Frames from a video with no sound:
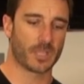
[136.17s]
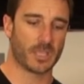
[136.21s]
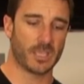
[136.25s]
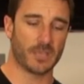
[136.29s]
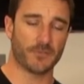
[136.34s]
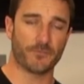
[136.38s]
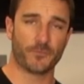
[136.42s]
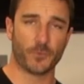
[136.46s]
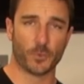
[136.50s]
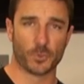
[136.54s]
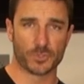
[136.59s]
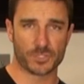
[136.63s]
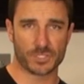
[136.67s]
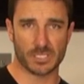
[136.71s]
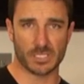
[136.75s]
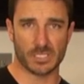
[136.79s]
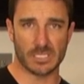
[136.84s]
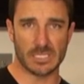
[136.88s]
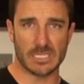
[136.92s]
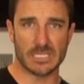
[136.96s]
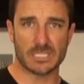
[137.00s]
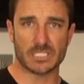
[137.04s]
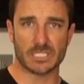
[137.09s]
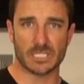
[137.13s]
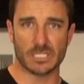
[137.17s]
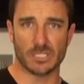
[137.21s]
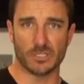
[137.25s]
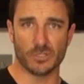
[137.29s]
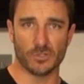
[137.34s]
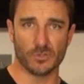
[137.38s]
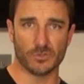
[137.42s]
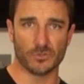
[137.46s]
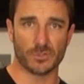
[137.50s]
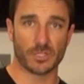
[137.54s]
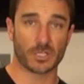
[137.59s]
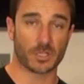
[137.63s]
it fools the
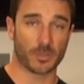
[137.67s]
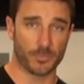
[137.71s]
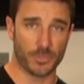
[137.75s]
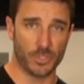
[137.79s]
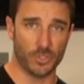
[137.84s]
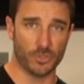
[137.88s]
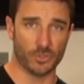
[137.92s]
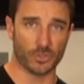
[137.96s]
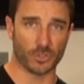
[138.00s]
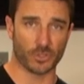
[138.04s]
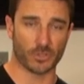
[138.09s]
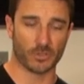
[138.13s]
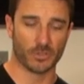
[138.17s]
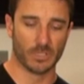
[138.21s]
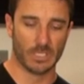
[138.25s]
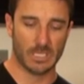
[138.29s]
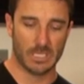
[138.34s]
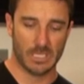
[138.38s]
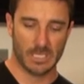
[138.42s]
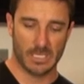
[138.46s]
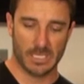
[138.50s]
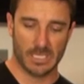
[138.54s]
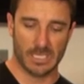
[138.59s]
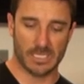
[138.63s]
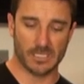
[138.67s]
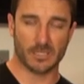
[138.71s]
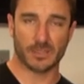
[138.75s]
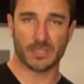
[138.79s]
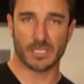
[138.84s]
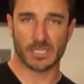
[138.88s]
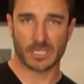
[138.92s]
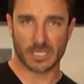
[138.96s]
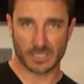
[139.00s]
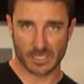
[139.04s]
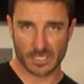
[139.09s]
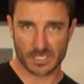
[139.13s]
ECU, the computer, into
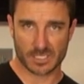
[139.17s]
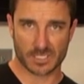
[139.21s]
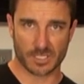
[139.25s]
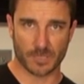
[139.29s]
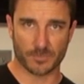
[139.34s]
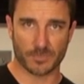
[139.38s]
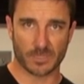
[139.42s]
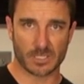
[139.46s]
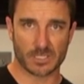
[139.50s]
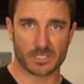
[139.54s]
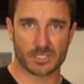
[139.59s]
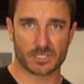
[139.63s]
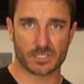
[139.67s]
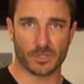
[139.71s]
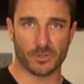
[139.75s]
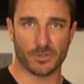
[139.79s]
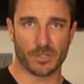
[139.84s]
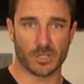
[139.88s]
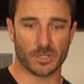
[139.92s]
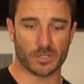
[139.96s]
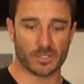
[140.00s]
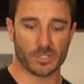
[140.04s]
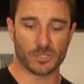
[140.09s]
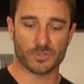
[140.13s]
thinking that something's still there.